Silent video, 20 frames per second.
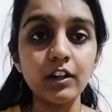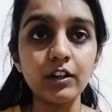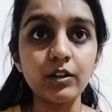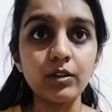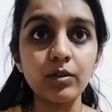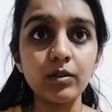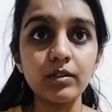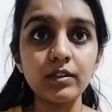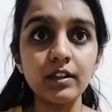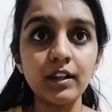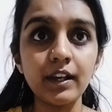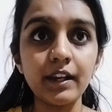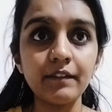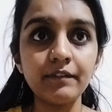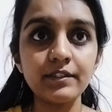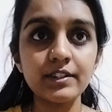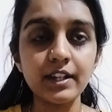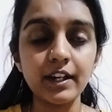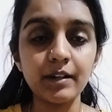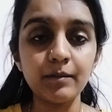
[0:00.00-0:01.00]
control the
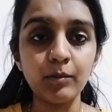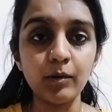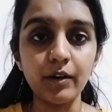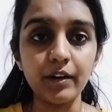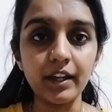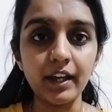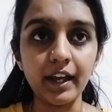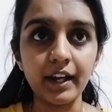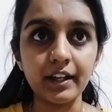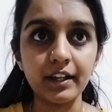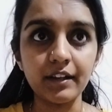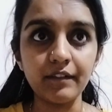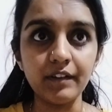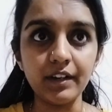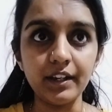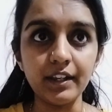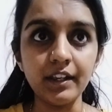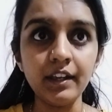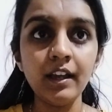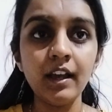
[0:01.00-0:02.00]
left side body
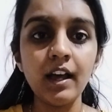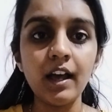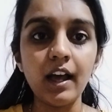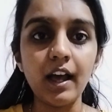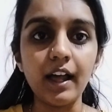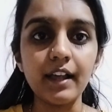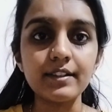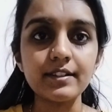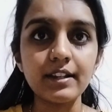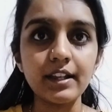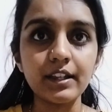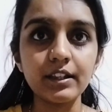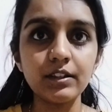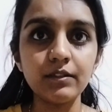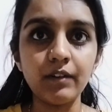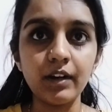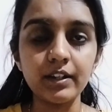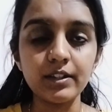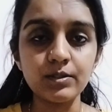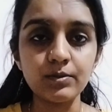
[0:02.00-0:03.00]
activity, as like the
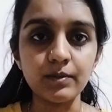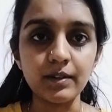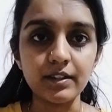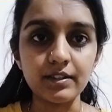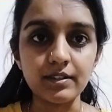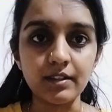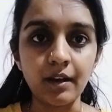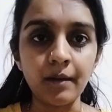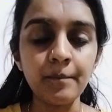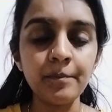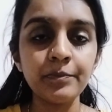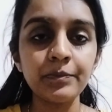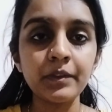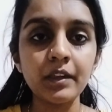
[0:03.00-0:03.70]
vice versa.